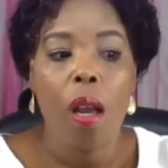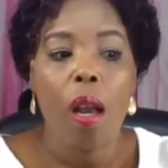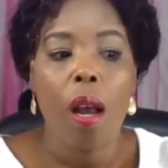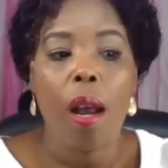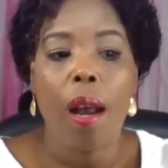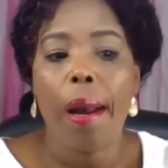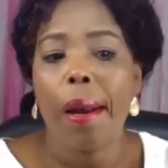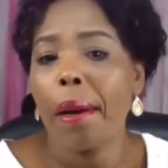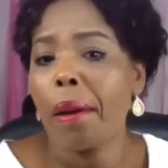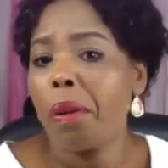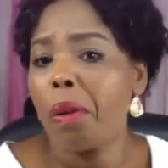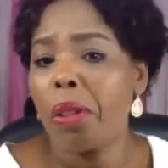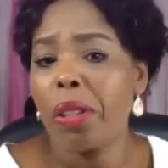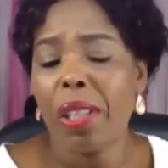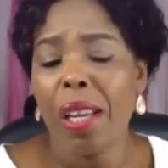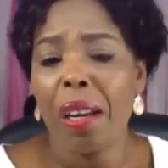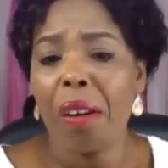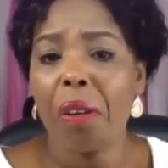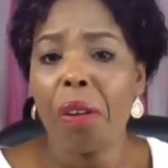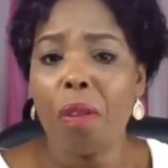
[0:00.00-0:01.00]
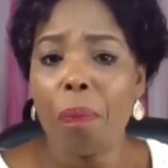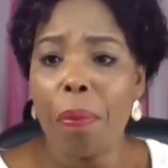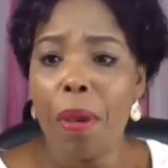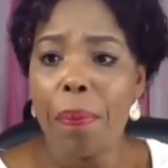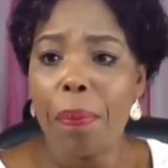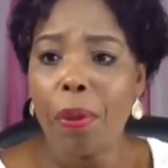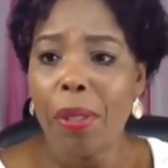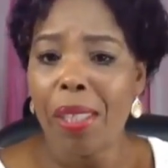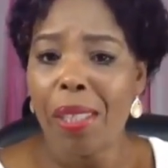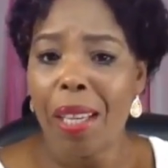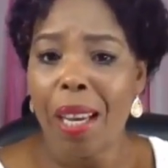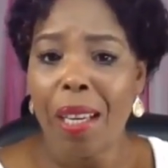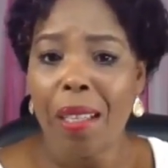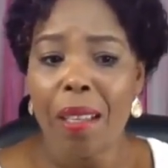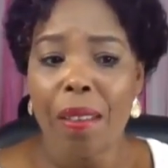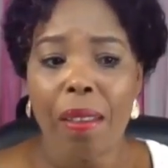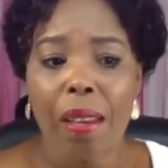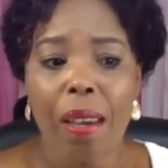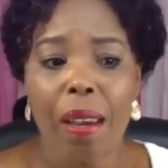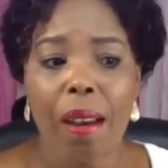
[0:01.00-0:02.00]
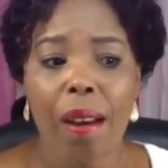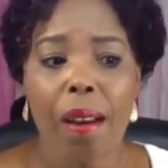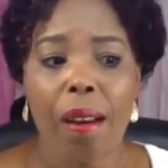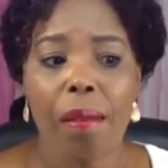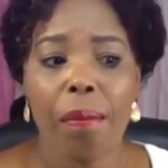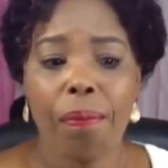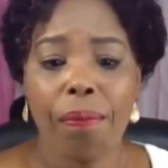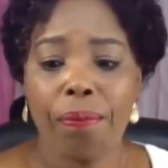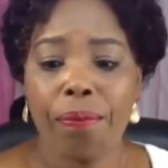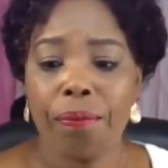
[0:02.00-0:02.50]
Because a lot of people start their